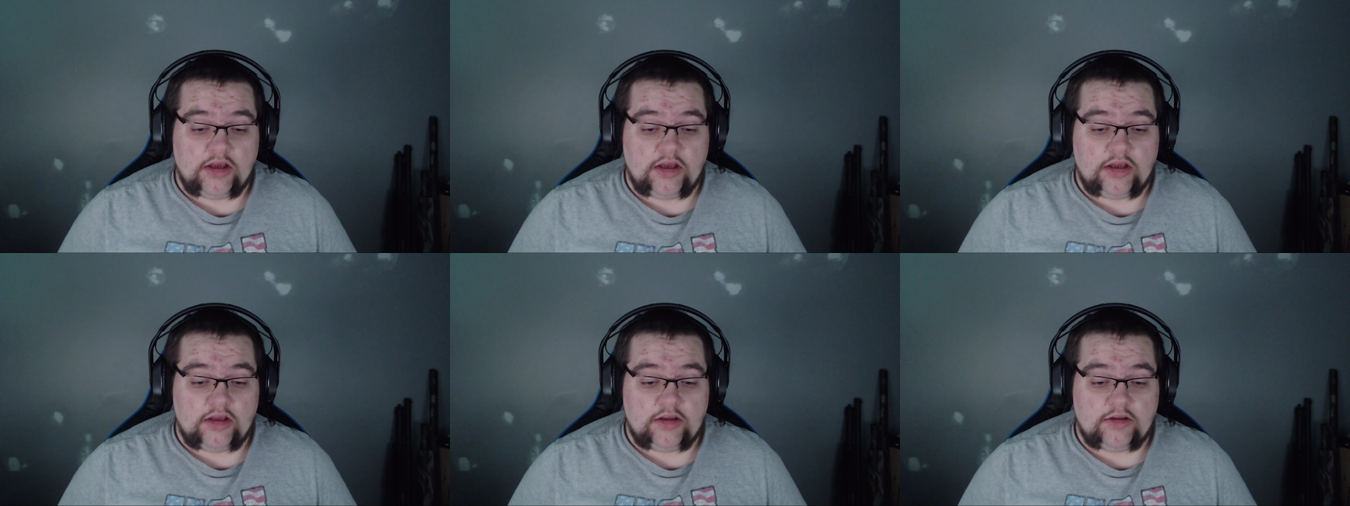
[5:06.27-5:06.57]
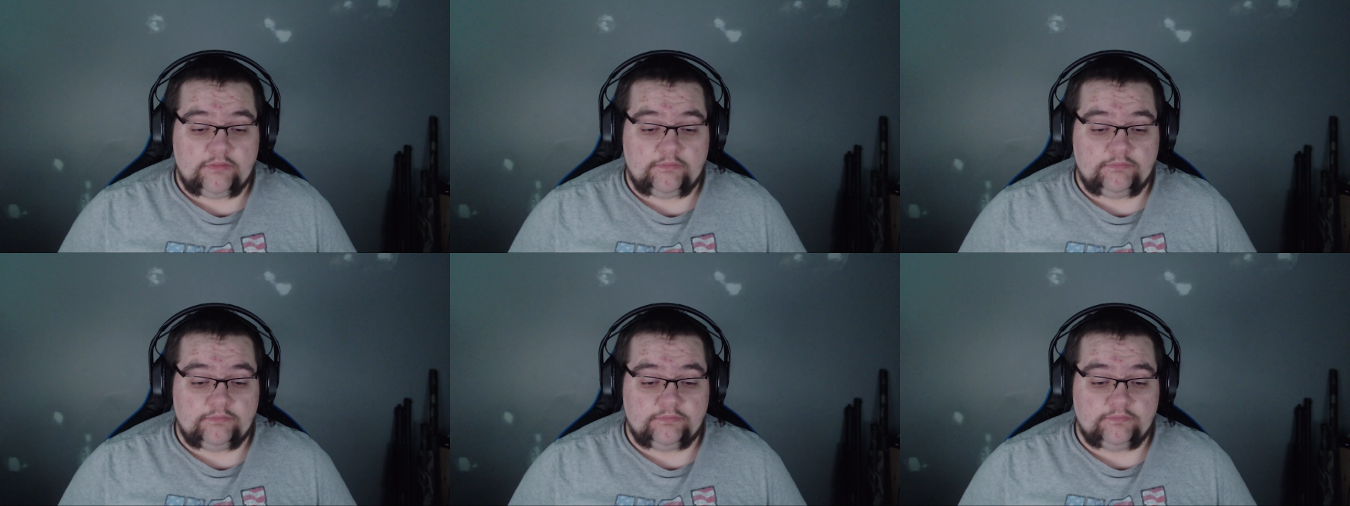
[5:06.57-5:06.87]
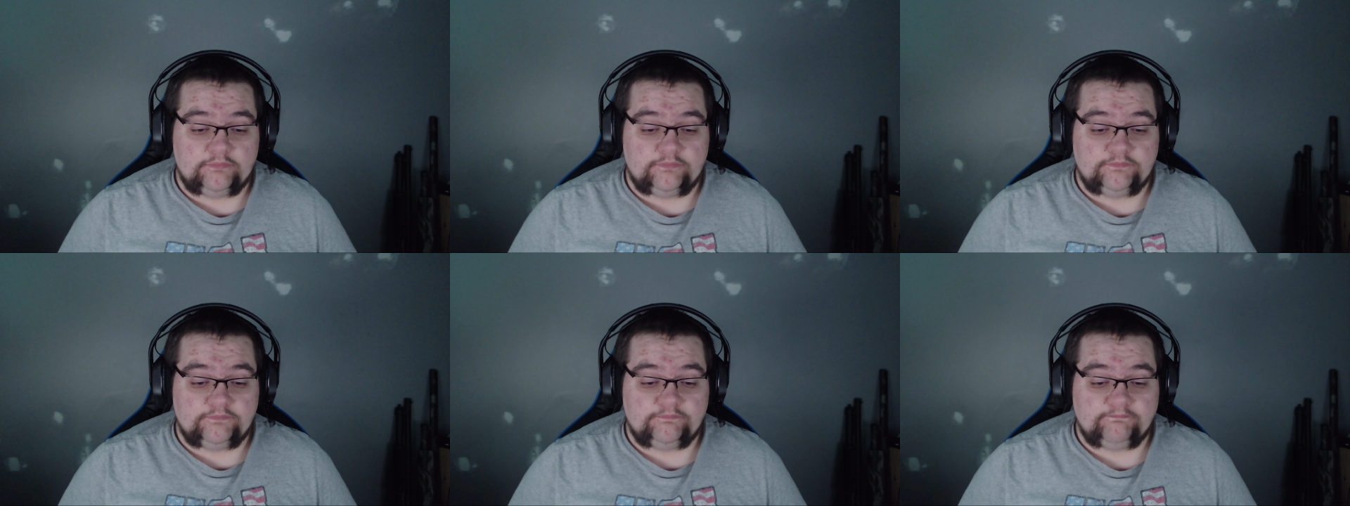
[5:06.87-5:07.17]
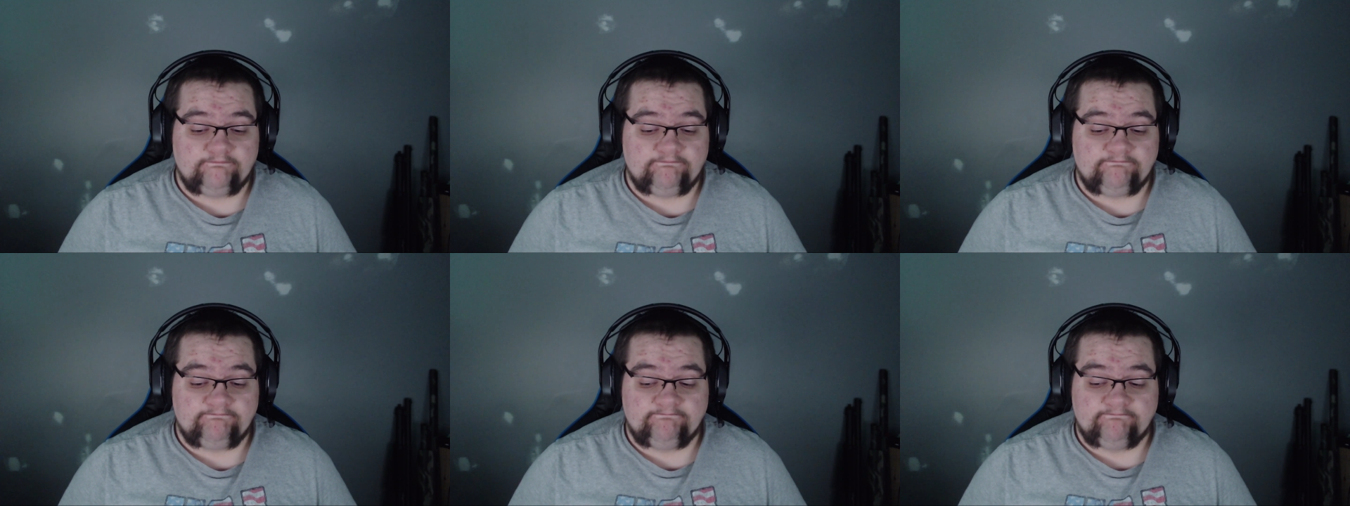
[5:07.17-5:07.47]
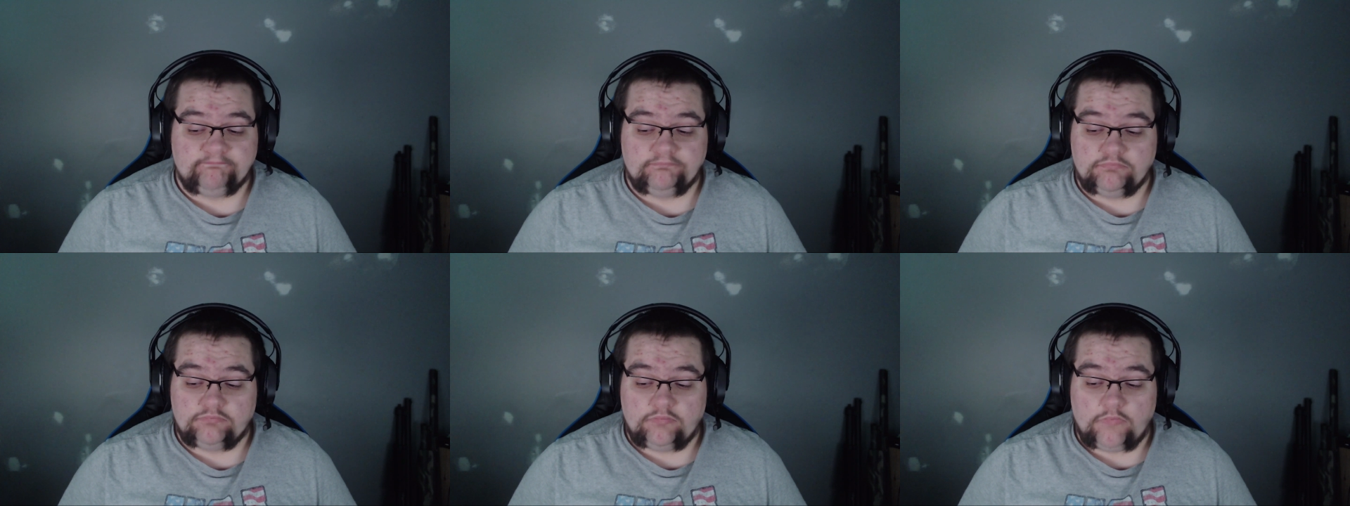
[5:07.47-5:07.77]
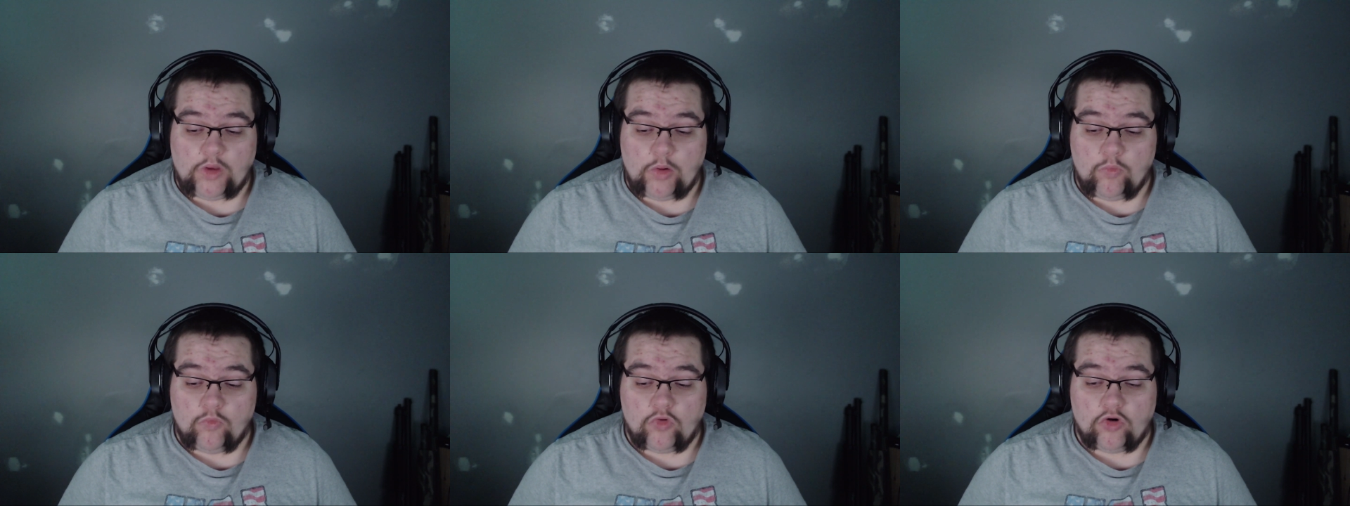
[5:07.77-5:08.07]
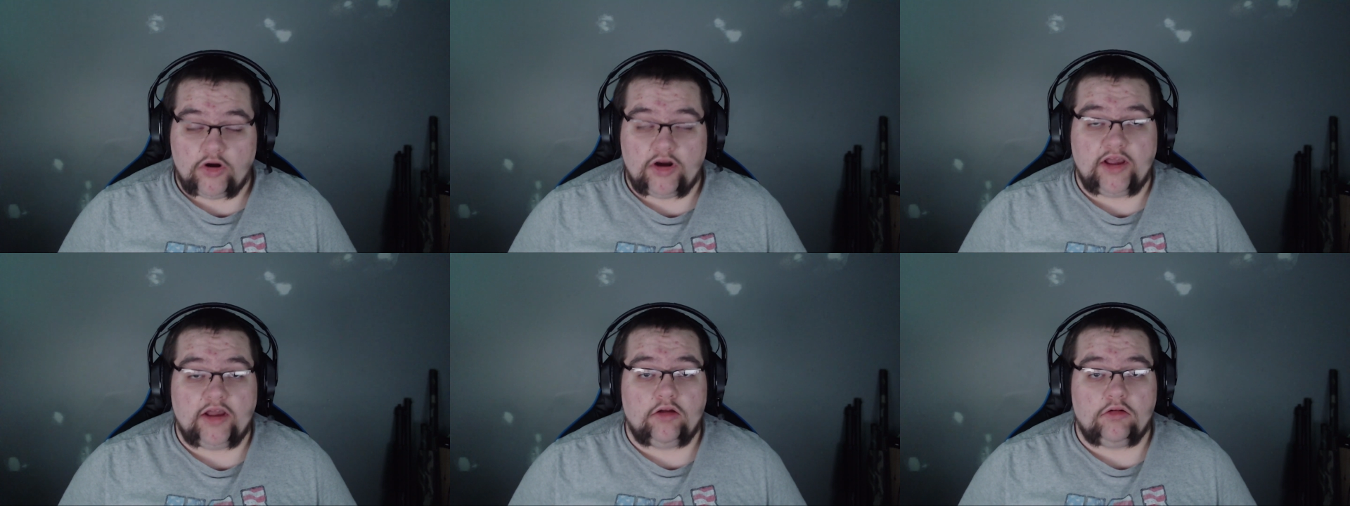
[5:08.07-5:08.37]
uh,
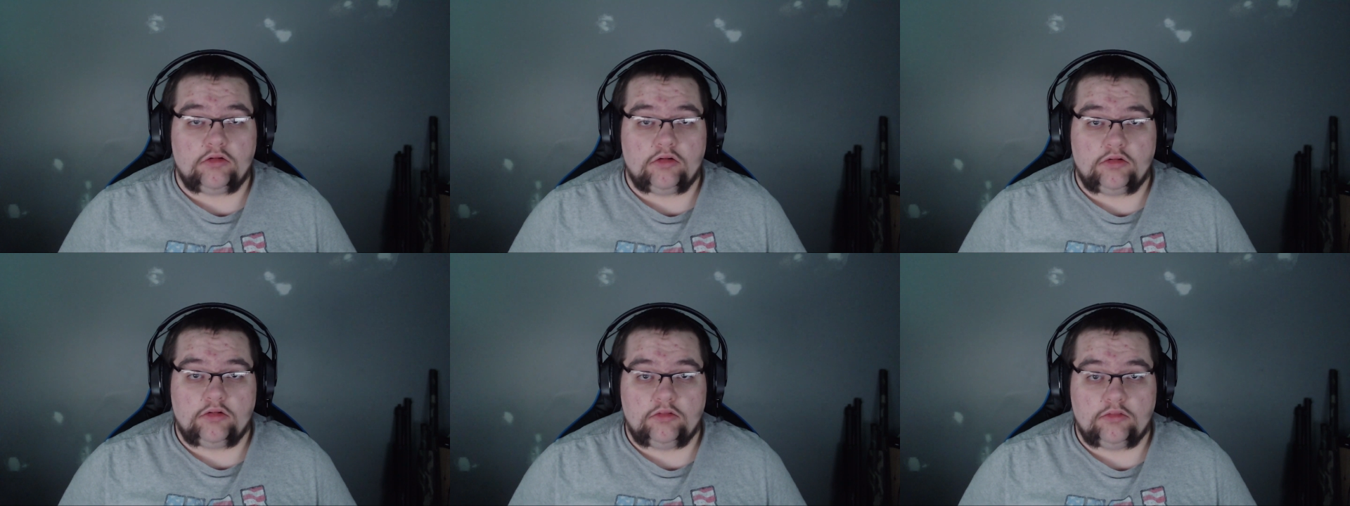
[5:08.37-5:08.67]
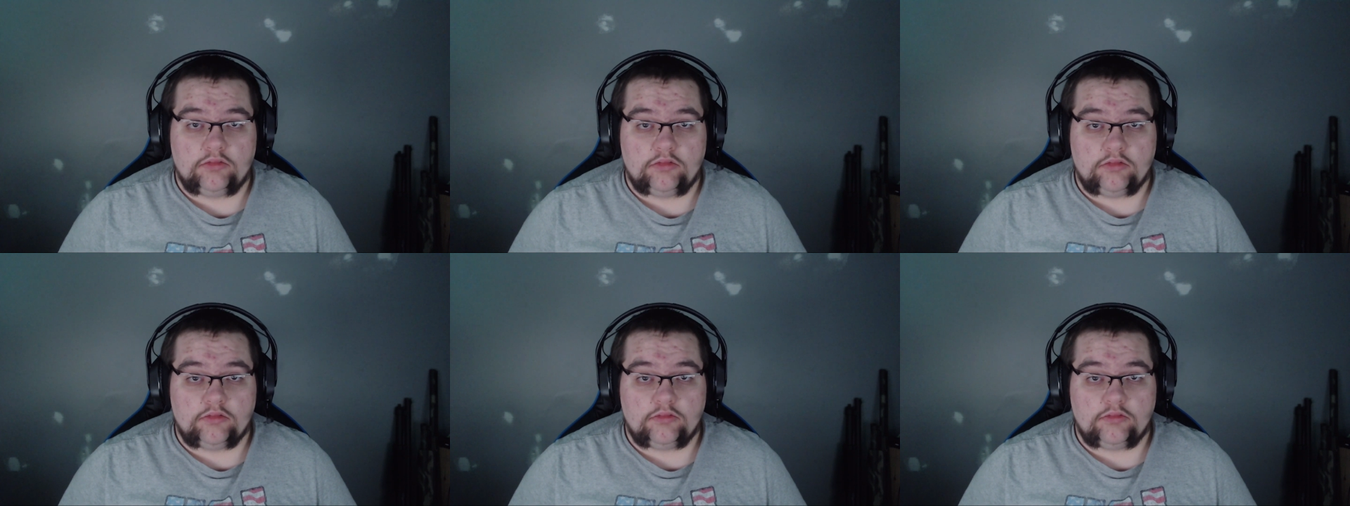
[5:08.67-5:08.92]
worn out.